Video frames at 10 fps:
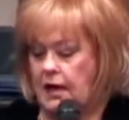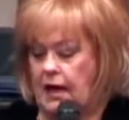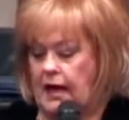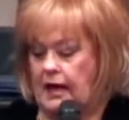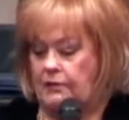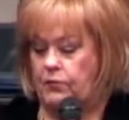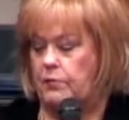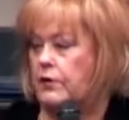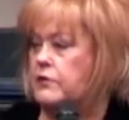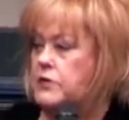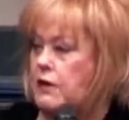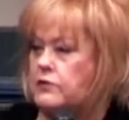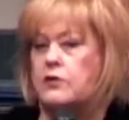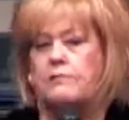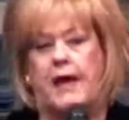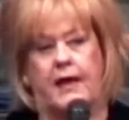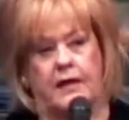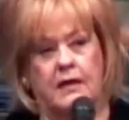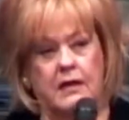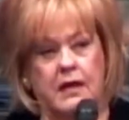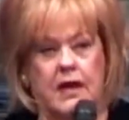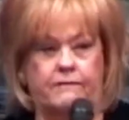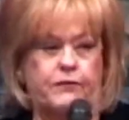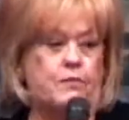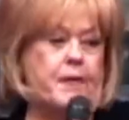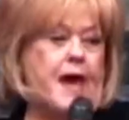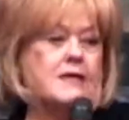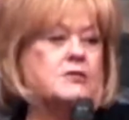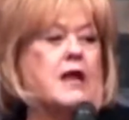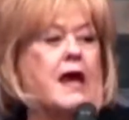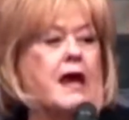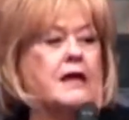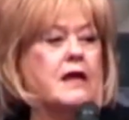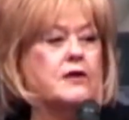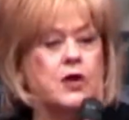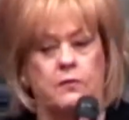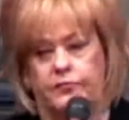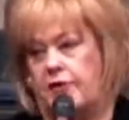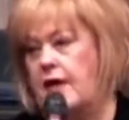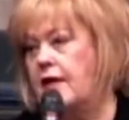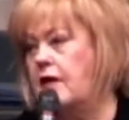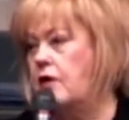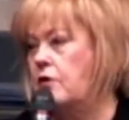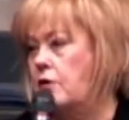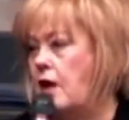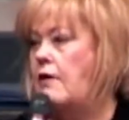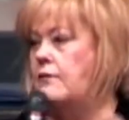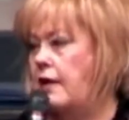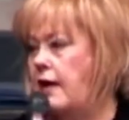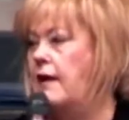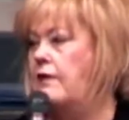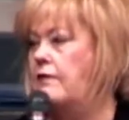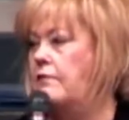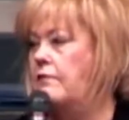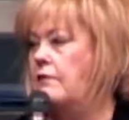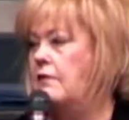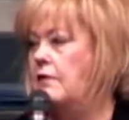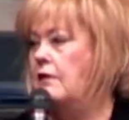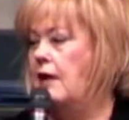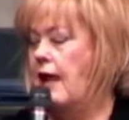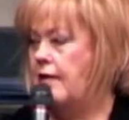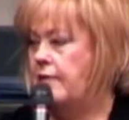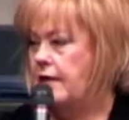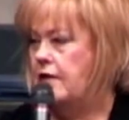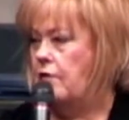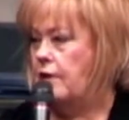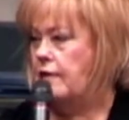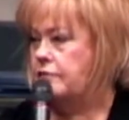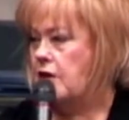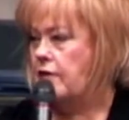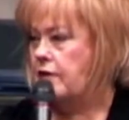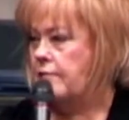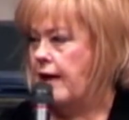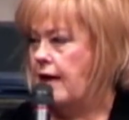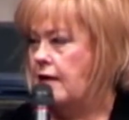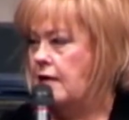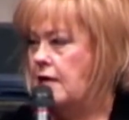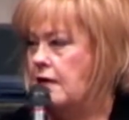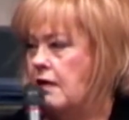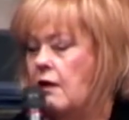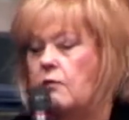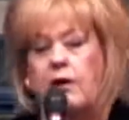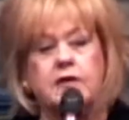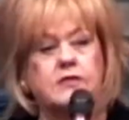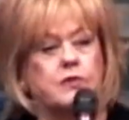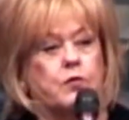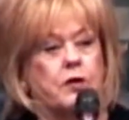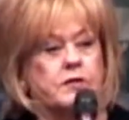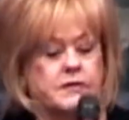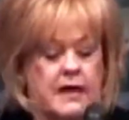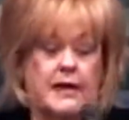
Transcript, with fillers: And we want to talk to you about if you backslide, don't think you're gone to hell. How many know what I'm talking about? What does the word say?